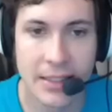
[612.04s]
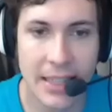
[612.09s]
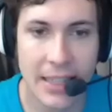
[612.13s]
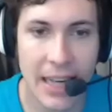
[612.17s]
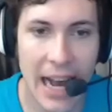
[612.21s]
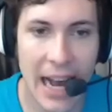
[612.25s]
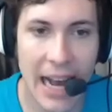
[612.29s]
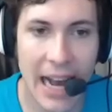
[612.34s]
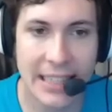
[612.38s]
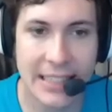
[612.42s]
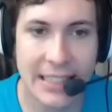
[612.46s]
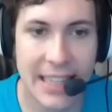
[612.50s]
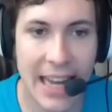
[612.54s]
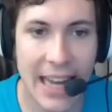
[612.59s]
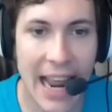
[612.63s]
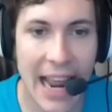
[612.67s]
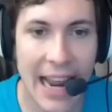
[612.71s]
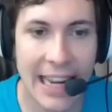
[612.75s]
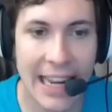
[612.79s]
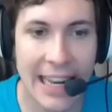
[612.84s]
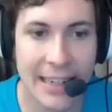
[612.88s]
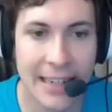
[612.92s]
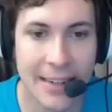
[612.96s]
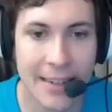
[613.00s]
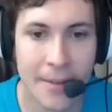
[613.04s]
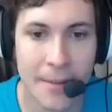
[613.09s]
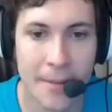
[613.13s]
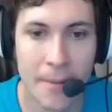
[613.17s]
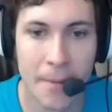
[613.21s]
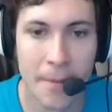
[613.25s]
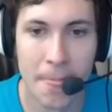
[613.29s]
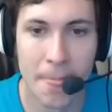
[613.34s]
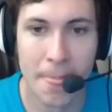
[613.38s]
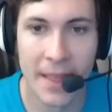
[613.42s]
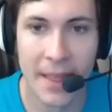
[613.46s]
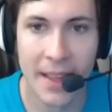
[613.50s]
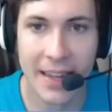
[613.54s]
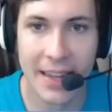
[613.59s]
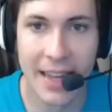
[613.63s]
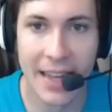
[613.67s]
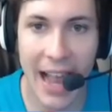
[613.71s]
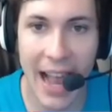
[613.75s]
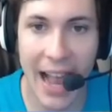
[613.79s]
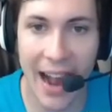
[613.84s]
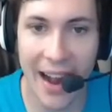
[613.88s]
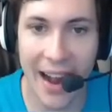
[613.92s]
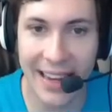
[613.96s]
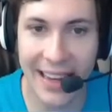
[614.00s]
God dang it.
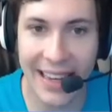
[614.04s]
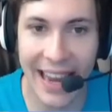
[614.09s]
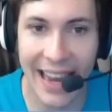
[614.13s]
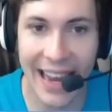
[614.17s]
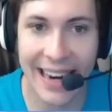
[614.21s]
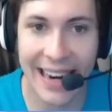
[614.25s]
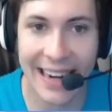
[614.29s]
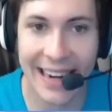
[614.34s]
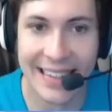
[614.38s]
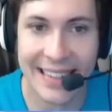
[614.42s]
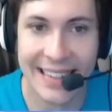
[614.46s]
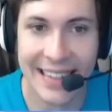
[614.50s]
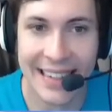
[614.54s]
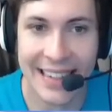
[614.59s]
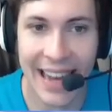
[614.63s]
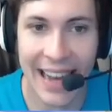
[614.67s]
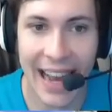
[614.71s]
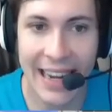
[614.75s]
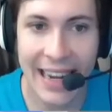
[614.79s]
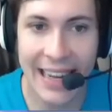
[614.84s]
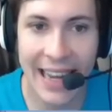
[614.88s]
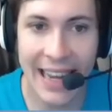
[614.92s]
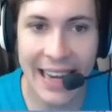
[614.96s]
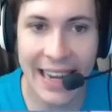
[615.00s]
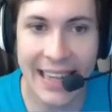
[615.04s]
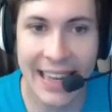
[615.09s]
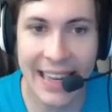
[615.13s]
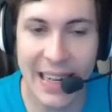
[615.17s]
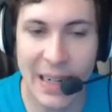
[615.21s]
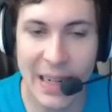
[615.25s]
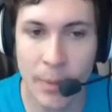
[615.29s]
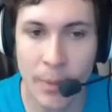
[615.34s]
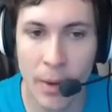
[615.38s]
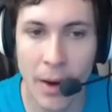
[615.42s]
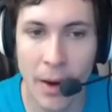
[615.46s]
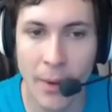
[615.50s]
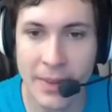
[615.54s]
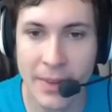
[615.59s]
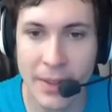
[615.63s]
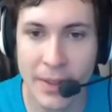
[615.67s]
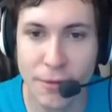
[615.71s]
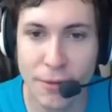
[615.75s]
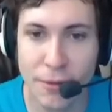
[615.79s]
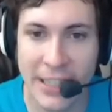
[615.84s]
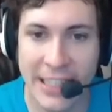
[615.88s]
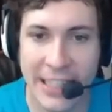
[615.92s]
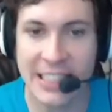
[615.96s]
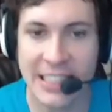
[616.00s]
I can't kill them all when the
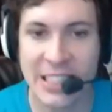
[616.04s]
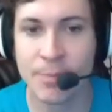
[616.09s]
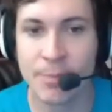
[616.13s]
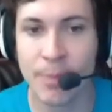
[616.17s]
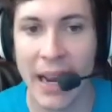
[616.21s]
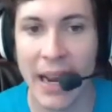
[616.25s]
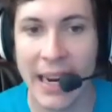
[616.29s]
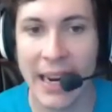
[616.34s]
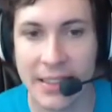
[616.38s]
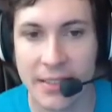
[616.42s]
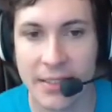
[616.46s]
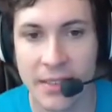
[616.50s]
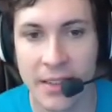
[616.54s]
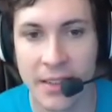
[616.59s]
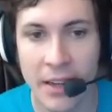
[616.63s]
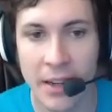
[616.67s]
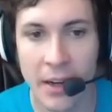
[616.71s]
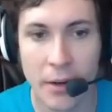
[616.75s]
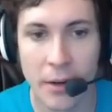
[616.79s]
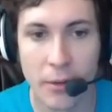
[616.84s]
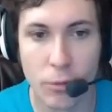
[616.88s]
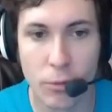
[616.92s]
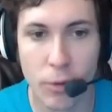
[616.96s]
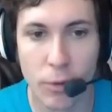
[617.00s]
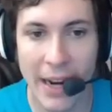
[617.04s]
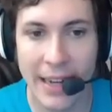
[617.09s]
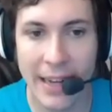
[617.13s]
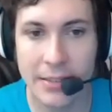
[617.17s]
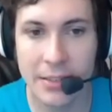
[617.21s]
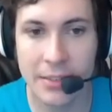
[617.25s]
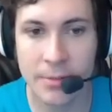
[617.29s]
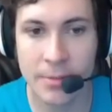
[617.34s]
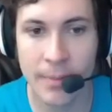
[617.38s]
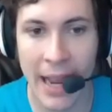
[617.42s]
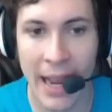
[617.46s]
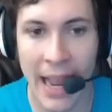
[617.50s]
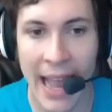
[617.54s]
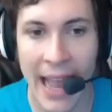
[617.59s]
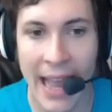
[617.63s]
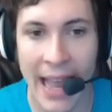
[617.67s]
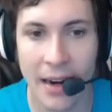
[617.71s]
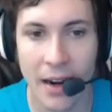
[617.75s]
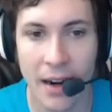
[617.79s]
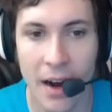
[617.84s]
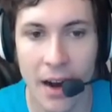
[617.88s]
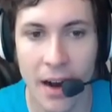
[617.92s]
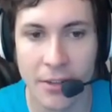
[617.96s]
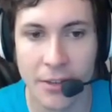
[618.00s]
freaking spike razors my
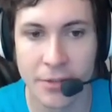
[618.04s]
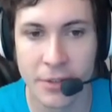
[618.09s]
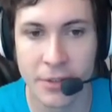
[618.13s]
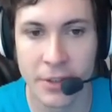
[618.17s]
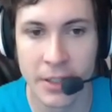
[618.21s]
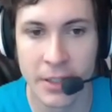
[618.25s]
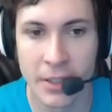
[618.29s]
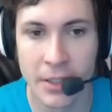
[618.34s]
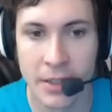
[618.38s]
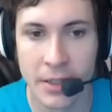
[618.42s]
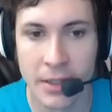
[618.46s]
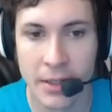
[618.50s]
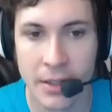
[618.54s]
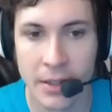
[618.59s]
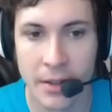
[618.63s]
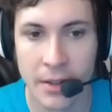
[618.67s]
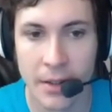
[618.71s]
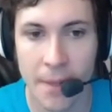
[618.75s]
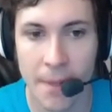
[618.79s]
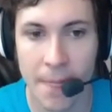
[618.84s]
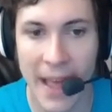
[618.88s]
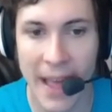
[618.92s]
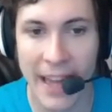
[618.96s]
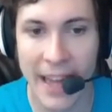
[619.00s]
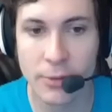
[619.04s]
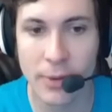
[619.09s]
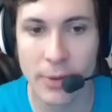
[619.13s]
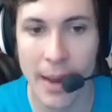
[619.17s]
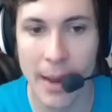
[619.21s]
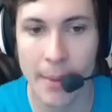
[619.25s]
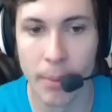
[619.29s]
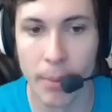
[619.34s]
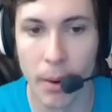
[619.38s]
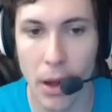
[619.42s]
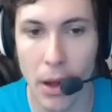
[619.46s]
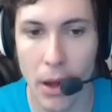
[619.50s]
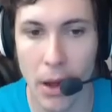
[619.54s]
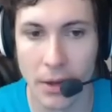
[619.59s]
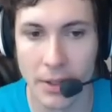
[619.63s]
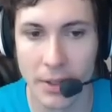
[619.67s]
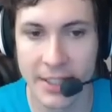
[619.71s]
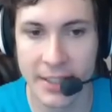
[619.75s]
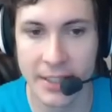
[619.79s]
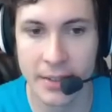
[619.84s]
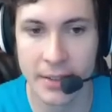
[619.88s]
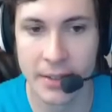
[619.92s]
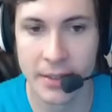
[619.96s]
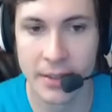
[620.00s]
head off. That's why I'm
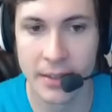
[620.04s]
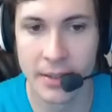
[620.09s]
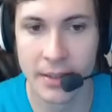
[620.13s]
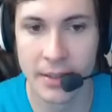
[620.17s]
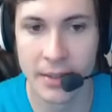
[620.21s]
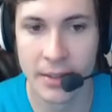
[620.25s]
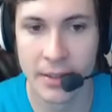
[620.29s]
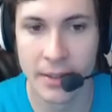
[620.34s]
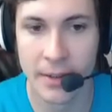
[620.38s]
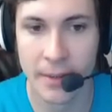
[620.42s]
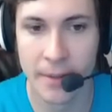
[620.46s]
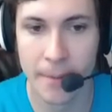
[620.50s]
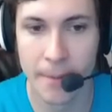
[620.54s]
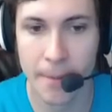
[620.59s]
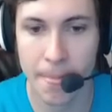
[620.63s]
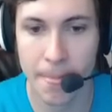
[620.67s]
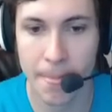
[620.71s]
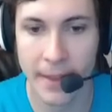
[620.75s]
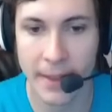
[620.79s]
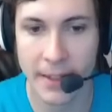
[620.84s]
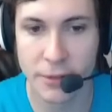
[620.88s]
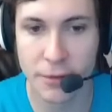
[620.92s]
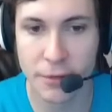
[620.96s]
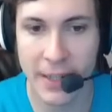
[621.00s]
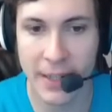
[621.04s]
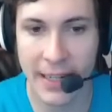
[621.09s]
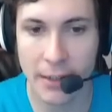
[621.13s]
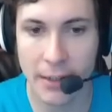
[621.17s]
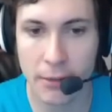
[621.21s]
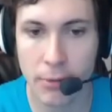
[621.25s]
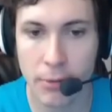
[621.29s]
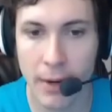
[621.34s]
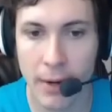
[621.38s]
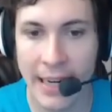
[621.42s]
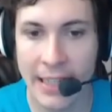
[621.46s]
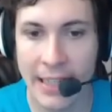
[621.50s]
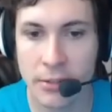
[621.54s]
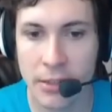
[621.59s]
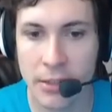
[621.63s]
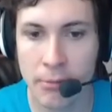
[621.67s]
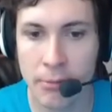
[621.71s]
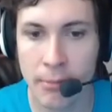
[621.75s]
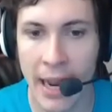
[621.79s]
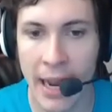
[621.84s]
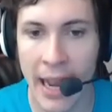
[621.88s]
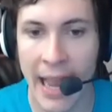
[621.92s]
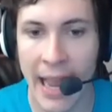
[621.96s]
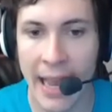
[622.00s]
bald. It's freaking
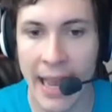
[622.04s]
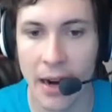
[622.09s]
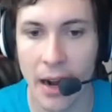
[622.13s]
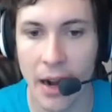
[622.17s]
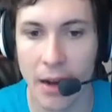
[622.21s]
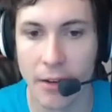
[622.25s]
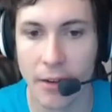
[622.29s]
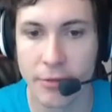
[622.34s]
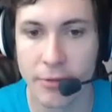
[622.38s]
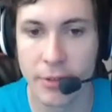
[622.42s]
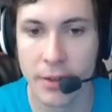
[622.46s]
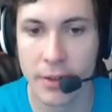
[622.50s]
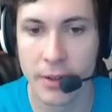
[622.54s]
razoring my head off.